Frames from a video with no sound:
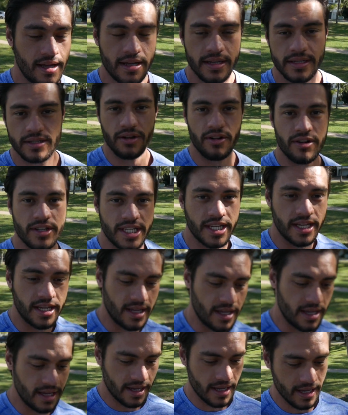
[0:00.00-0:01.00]
It's Lawrence
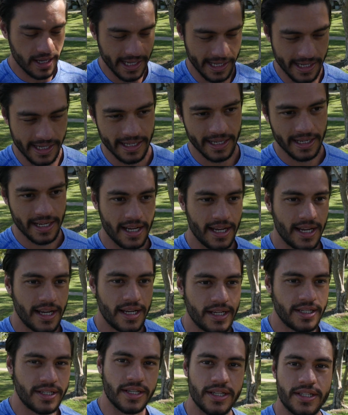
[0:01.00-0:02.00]
here,
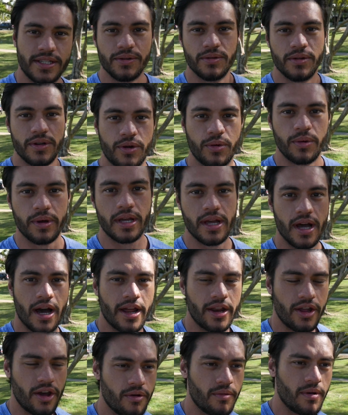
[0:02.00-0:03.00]
just doing a quick
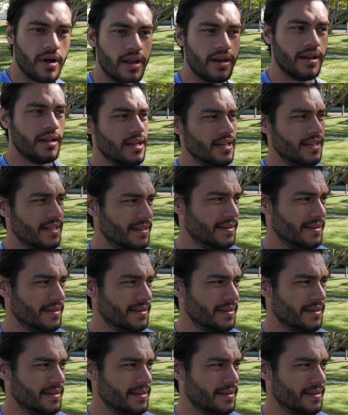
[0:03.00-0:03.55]
cardio run.